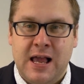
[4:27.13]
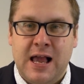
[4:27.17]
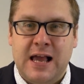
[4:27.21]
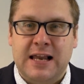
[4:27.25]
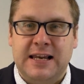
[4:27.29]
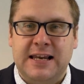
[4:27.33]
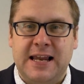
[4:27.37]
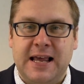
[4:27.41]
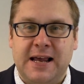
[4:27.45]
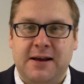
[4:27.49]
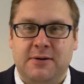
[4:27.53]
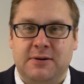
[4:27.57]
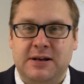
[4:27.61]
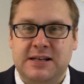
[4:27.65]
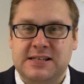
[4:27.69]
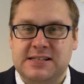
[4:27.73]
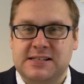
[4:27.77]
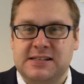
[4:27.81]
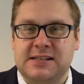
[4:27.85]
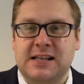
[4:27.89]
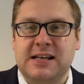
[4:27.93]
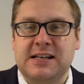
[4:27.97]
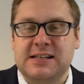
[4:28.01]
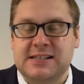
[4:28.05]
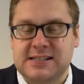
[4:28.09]
Now let's
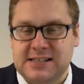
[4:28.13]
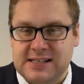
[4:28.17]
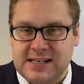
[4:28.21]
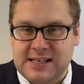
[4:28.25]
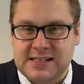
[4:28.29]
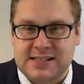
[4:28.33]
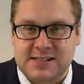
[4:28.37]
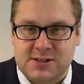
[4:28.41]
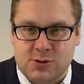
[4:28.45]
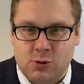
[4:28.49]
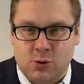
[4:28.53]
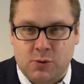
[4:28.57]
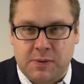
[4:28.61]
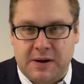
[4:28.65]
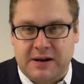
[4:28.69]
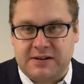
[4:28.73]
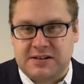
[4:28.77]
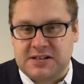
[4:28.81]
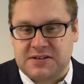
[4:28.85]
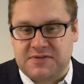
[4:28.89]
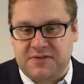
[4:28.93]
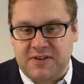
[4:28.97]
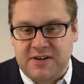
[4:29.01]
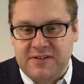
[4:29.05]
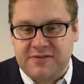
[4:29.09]
talk about,
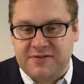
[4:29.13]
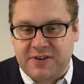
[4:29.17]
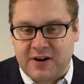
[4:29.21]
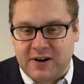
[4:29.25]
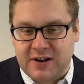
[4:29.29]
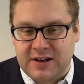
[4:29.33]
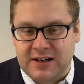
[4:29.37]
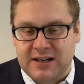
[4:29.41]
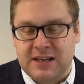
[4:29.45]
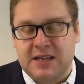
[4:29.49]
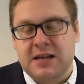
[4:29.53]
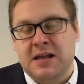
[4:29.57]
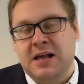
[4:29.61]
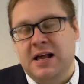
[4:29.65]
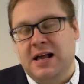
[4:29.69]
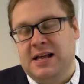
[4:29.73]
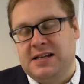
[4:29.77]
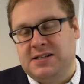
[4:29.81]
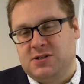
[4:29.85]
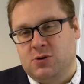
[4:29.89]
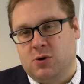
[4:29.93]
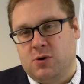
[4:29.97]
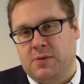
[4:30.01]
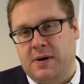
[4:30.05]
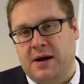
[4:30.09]
just very finally, let's
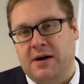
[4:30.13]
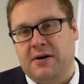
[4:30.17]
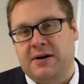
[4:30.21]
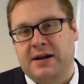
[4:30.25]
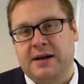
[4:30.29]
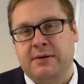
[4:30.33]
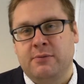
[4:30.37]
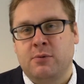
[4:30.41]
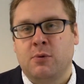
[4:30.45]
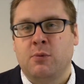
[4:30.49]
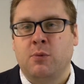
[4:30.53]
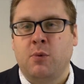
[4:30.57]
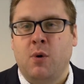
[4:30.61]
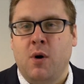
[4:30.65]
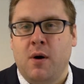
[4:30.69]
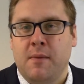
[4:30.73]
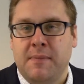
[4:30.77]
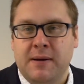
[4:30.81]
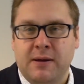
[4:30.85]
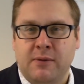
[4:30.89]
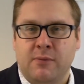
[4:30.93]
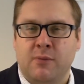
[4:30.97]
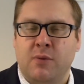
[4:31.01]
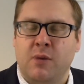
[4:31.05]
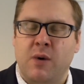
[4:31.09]
talk about, what
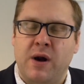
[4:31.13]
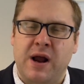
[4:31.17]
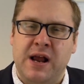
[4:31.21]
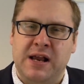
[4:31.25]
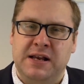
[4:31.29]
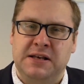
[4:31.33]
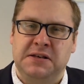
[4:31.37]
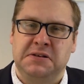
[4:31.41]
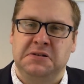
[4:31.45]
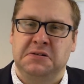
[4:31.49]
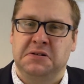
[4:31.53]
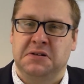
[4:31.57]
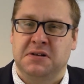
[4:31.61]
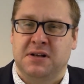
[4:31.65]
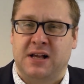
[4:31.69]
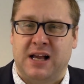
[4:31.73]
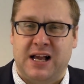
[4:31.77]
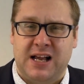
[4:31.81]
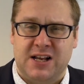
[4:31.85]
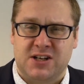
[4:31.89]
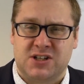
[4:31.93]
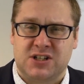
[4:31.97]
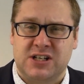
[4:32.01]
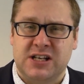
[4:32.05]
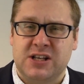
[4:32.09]
about when
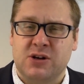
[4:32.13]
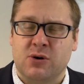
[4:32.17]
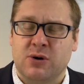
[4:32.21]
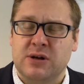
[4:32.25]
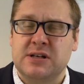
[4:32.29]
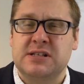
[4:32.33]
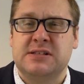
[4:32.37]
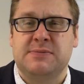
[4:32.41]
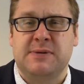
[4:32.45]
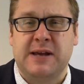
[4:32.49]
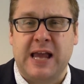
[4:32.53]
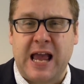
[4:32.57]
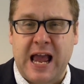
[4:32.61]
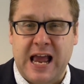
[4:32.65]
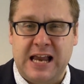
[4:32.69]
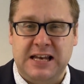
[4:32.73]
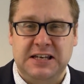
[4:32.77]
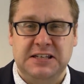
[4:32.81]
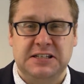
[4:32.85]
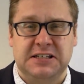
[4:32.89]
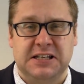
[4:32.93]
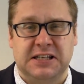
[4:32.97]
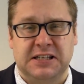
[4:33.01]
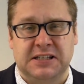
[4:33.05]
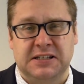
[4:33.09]
actually you're going to be
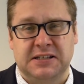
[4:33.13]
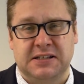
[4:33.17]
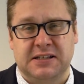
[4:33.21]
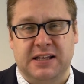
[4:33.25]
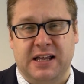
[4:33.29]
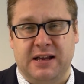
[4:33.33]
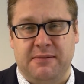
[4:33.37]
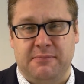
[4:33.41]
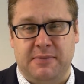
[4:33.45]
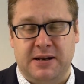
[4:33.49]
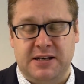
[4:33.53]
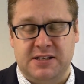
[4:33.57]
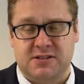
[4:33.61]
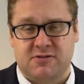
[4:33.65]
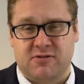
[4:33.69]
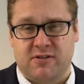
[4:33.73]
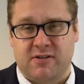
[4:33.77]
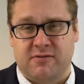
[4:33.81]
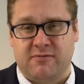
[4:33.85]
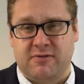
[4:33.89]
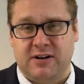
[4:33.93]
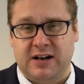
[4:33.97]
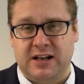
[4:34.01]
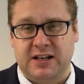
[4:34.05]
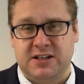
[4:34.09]
ending that
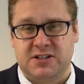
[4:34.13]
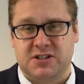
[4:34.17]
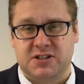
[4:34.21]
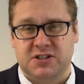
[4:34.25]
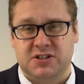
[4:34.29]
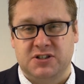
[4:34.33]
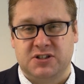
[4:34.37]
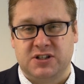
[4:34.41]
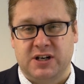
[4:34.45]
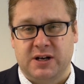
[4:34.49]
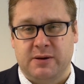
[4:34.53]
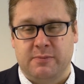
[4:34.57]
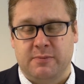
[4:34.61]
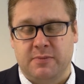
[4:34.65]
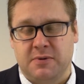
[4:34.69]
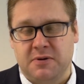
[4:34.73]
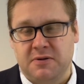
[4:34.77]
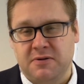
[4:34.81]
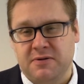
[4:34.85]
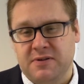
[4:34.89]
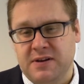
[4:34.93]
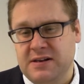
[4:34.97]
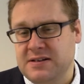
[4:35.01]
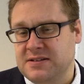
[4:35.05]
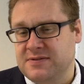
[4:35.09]
mentoring relationship?
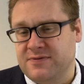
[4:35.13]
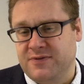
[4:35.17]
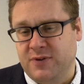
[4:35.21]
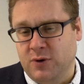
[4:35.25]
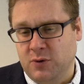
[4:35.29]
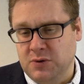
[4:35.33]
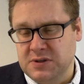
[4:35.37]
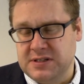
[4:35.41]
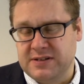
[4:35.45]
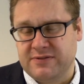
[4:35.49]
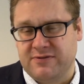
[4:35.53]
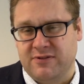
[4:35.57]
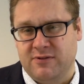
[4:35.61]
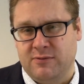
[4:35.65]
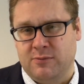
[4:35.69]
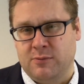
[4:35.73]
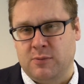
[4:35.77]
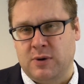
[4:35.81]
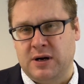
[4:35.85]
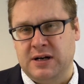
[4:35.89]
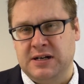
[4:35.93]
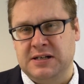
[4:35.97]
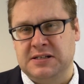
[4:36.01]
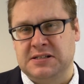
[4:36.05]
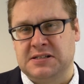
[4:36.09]
There's 4 different
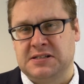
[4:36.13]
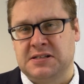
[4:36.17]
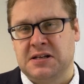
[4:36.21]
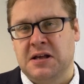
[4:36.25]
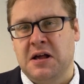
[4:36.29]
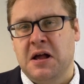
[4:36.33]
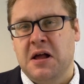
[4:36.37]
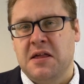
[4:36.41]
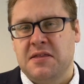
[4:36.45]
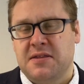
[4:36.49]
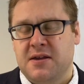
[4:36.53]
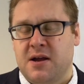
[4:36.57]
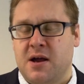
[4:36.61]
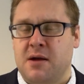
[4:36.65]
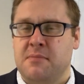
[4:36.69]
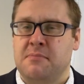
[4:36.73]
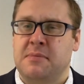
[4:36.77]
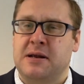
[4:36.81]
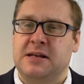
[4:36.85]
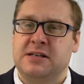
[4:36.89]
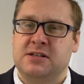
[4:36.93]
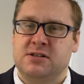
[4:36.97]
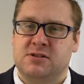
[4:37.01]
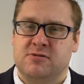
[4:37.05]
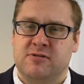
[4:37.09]
ways that a
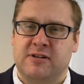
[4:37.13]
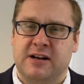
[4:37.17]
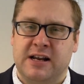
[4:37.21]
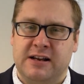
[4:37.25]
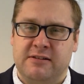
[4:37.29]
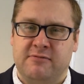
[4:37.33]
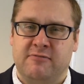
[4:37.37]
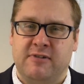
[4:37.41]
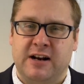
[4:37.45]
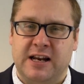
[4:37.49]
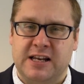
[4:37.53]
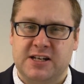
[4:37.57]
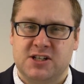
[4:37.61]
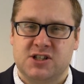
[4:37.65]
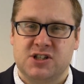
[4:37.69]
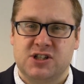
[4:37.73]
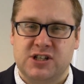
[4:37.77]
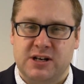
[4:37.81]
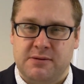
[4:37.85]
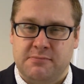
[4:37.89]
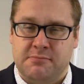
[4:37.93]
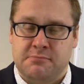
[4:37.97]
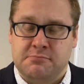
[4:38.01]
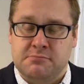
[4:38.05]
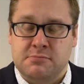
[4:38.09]
mentoring
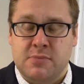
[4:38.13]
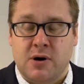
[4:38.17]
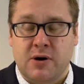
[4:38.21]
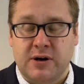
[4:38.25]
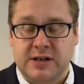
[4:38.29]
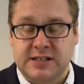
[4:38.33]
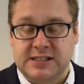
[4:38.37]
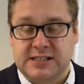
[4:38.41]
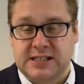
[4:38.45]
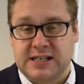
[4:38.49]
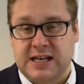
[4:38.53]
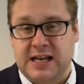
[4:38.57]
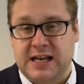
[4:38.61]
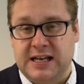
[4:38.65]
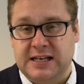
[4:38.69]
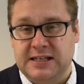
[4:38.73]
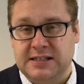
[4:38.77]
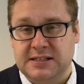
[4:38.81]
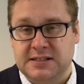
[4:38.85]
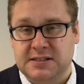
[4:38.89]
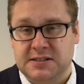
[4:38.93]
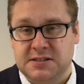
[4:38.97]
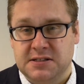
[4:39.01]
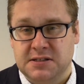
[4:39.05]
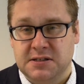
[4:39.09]
relationship might
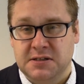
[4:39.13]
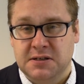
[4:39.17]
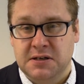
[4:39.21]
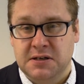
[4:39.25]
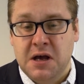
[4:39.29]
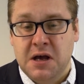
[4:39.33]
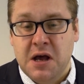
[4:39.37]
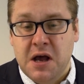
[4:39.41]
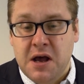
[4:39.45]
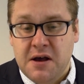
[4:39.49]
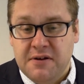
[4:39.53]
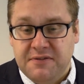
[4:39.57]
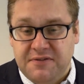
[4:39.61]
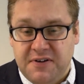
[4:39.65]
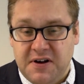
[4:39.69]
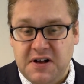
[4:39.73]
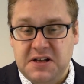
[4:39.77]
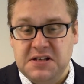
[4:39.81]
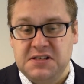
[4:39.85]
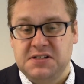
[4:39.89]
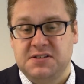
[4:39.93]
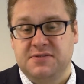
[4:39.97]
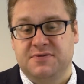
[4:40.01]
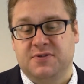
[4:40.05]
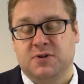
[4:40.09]
end.
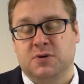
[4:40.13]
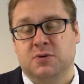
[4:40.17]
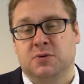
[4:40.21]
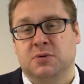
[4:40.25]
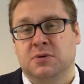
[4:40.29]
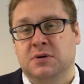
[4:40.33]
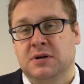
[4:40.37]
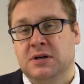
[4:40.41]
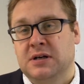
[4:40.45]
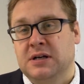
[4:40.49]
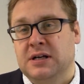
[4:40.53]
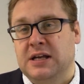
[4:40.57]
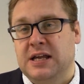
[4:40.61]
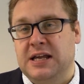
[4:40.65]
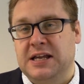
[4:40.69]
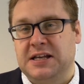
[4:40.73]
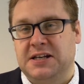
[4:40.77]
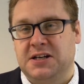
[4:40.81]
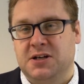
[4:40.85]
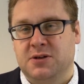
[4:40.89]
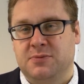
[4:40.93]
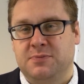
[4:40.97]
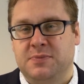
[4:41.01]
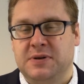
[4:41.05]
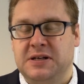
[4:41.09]
First of all, it
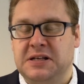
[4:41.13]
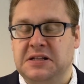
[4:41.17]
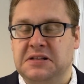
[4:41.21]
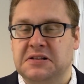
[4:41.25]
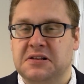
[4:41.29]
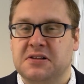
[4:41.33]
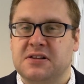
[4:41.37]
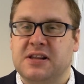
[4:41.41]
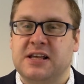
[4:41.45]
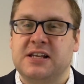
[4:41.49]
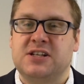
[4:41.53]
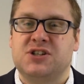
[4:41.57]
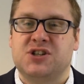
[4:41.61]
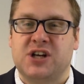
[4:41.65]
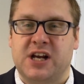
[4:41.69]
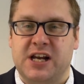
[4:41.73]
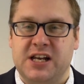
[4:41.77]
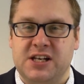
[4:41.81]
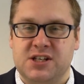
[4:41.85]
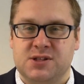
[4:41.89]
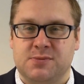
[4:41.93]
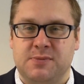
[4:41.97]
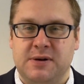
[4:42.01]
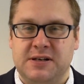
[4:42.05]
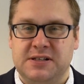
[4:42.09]
could be that they
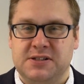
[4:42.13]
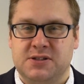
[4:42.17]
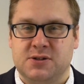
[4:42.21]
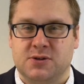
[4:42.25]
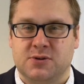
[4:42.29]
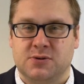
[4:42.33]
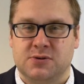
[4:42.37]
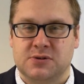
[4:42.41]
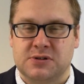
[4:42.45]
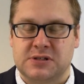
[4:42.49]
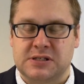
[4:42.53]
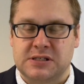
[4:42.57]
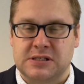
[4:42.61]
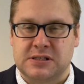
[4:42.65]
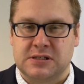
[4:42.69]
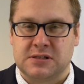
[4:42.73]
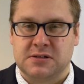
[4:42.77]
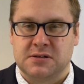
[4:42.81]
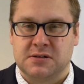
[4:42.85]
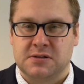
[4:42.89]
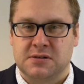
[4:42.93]
change mentors.